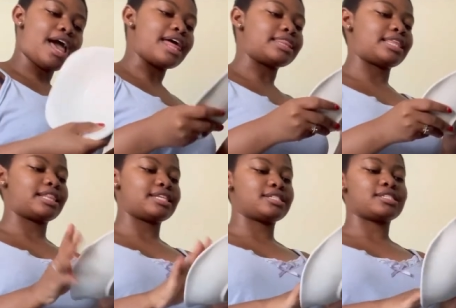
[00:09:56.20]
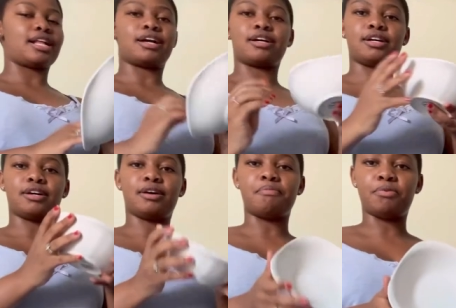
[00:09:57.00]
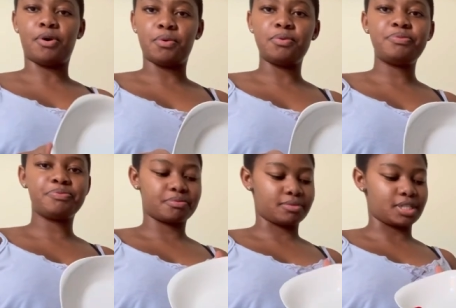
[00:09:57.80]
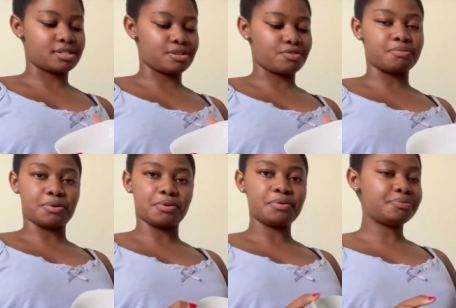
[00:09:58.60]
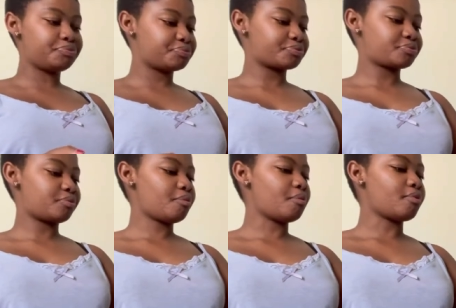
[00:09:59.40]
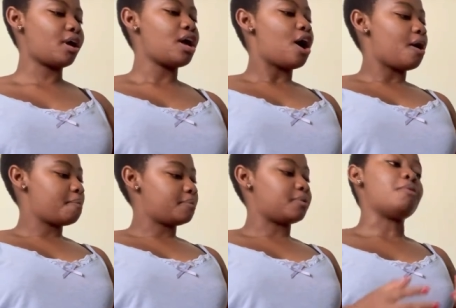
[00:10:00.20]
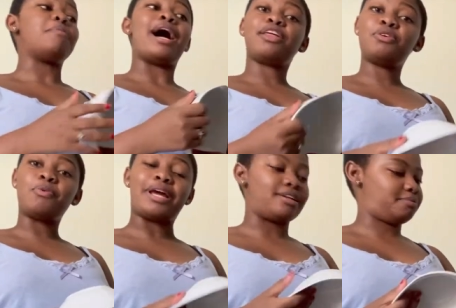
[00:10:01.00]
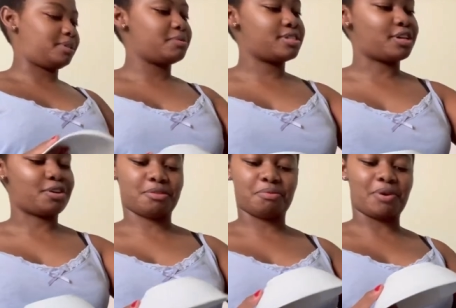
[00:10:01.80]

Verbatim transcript: And then this is like a, a bowl, a cereal bowl. Oh, by the way, let me, tell you the